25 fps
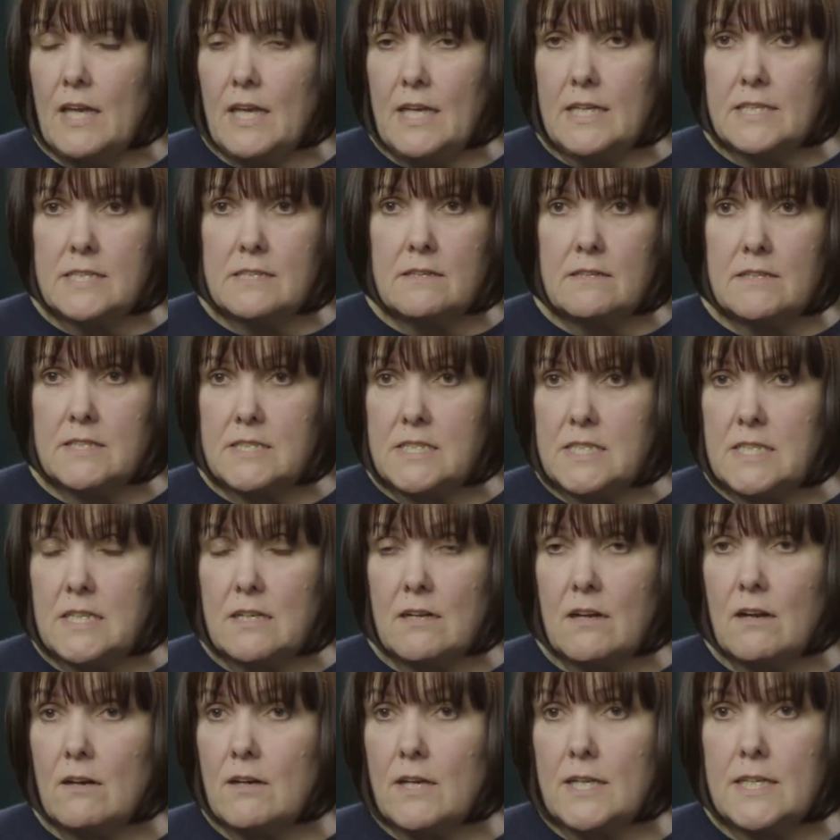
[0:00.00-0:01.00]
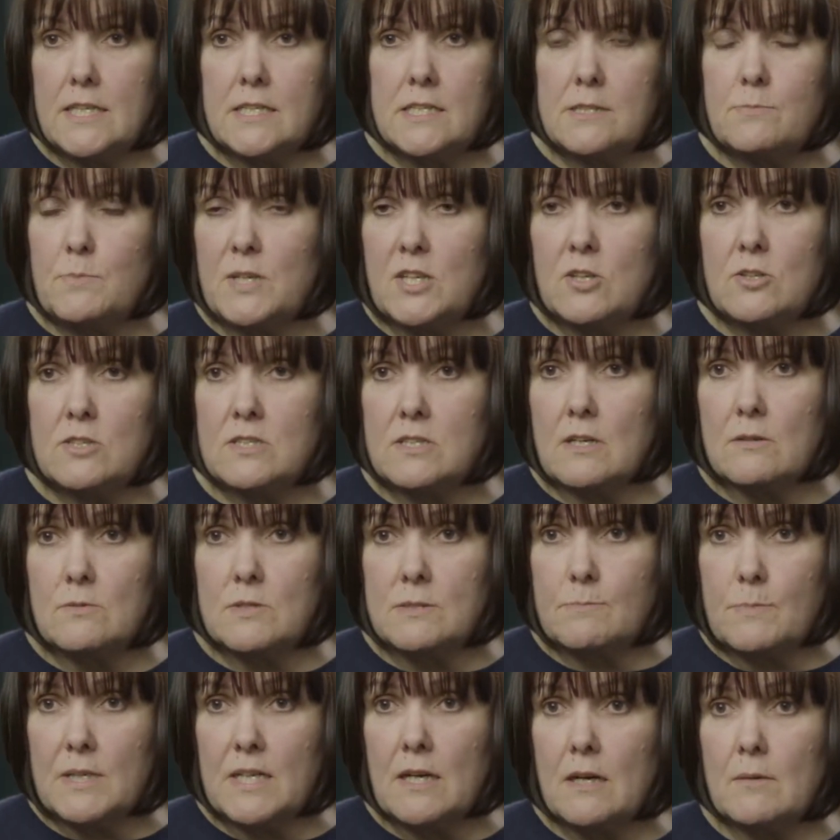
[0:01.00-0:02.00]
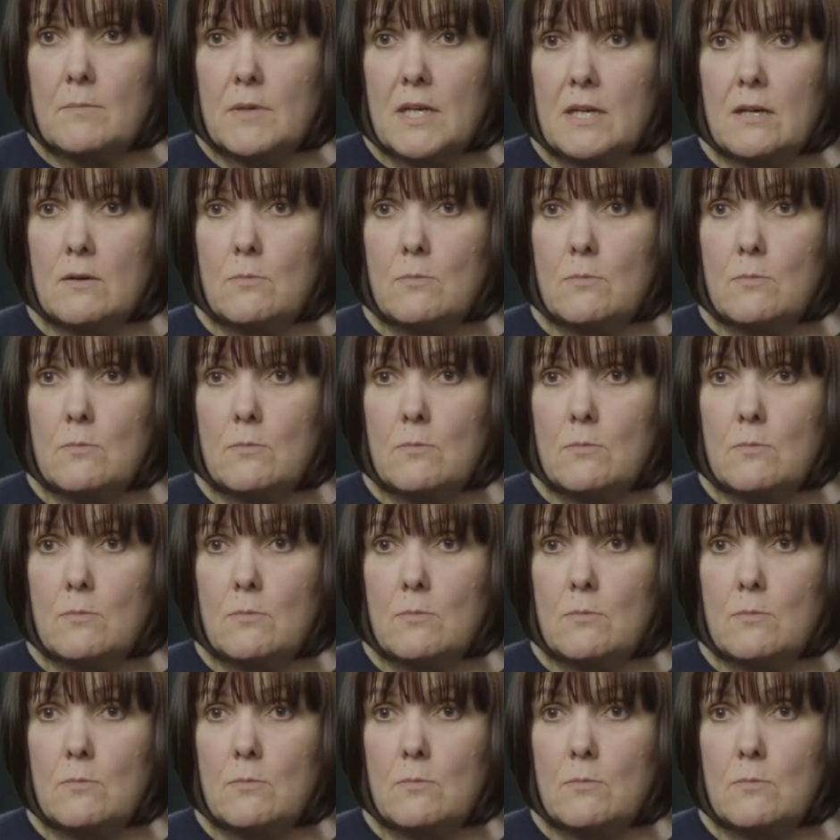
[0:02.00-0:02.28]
It declined because I was becoming